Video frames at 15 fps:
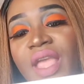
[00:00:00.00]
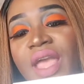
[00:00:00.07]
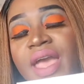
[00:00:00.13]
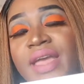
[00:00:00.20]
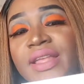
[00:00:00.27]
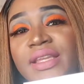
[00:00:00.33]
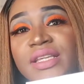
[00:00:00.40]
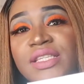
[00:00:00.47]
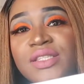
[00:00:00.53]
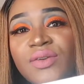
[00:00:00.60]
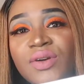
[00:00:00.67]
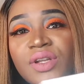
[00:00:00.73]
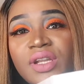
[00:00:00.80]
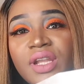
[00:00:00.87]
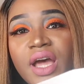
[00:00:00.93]
And this
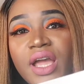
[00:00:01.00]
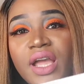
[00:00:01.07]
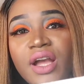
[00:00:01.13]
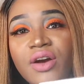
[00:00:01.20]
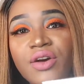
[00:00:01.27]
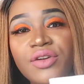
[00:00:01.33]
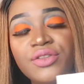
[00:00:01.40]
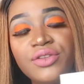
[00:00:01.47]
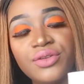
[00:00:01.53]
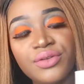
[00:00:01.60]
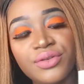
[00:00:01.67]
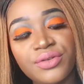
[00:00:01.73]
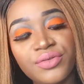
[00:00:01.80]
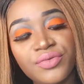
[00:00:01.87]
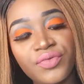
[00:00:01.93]
one I got
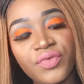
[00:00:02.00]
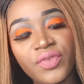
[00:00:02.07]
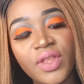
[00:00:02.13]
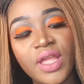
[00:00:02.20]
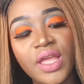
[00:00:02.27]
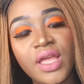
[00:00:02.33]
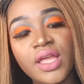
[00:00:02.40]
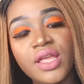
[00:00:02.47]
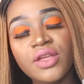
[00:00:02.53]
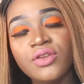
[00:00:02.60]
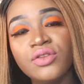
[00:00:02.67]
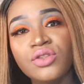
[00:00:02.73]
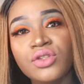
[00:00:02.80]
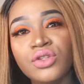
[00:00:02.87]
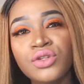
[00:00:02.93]
the
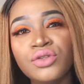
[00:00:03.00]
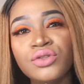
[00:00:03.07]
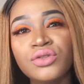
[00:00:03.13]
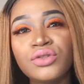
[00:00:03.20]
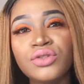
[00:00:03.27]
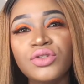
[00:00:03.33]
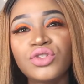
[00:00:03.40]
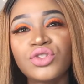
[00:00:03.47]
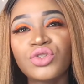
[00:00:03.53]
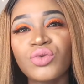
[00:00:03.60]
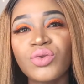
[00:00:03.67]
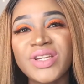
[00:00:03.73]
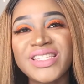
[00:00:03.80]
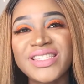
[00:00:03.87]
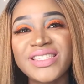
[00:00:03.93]

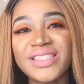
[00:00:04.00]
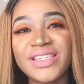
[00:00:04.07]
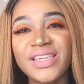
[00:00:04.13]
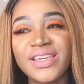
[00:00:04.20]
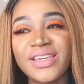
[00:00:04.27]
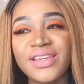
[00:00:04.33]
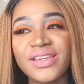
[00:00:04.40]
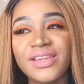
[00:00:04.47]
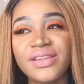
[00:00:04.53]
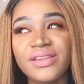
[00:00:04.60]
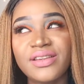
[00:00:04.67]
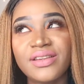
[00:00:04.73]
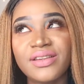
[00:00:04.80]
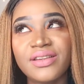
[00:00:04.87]
220,